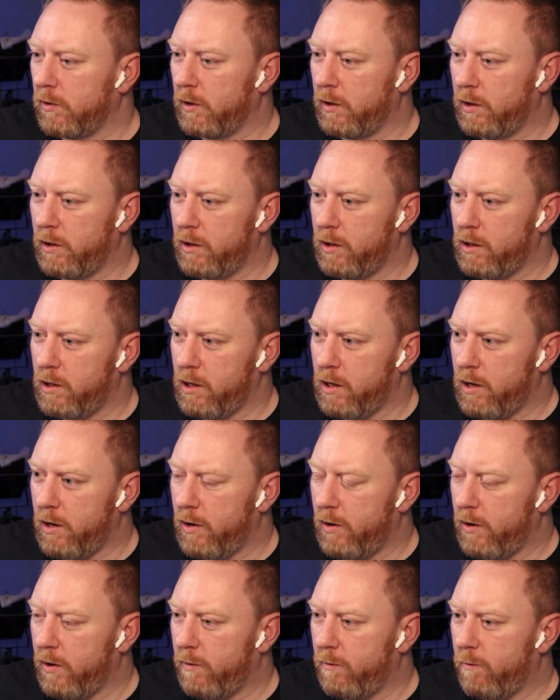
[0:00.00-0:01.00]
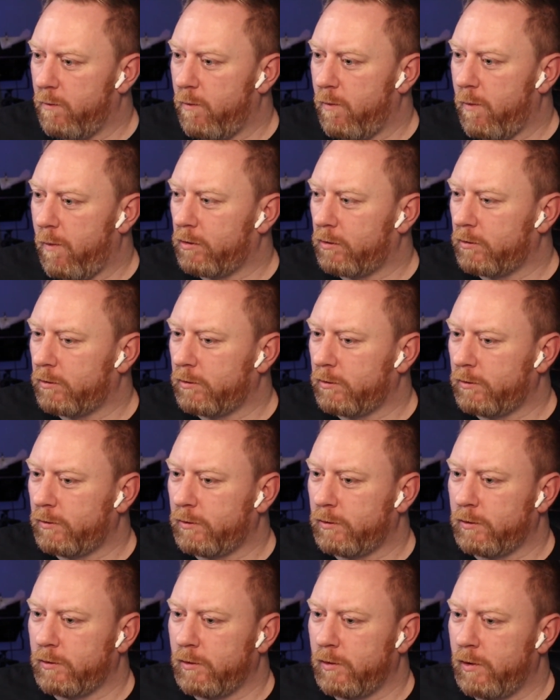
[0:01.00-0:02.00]

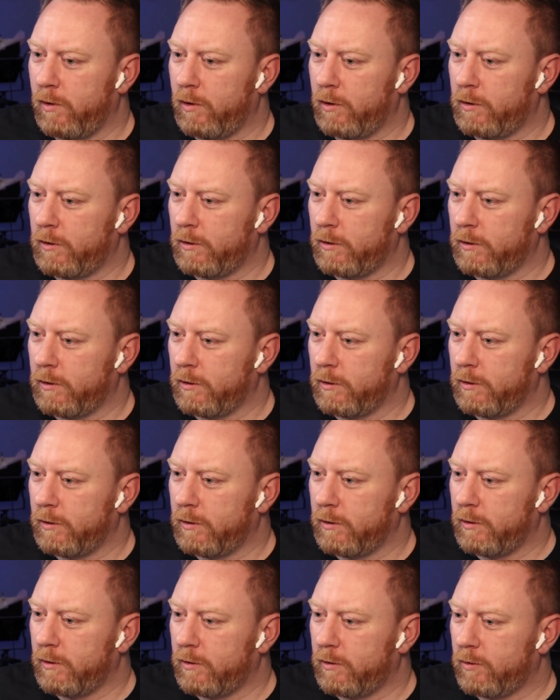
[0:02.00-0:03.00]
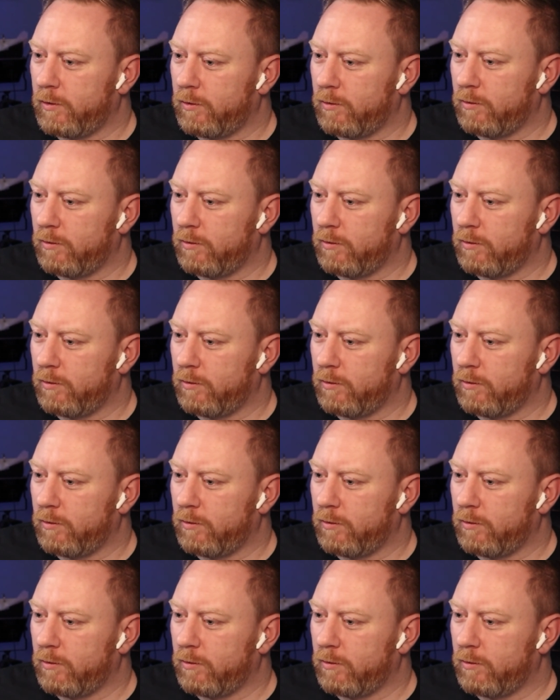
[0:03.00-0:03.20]
(no one is talking)